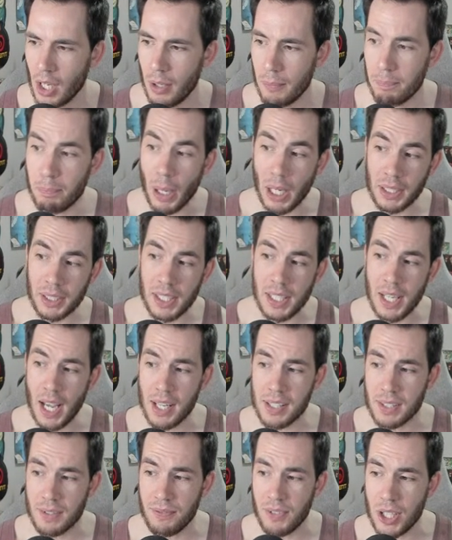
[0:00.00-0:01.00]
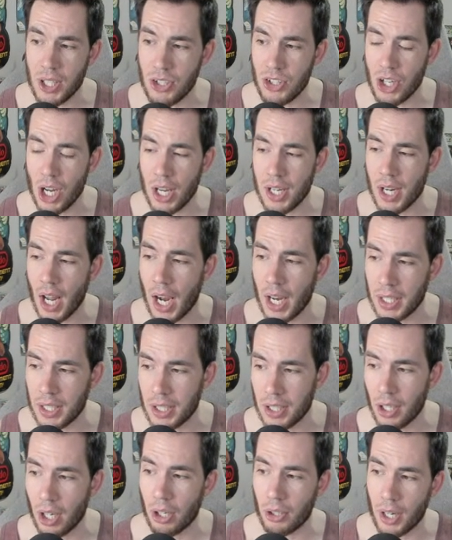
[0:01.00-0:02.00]
Bucky has a VGA
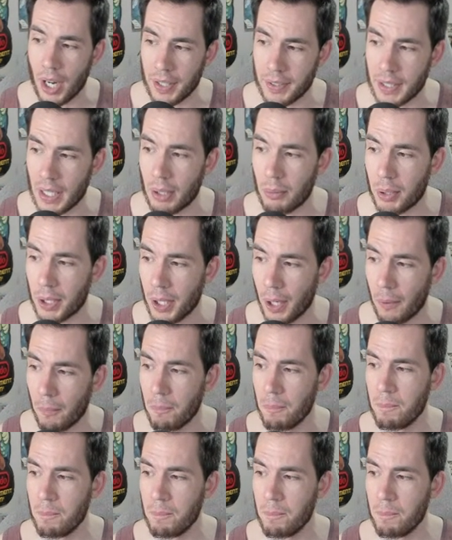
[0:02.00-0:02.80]
ninety. All right, there we go.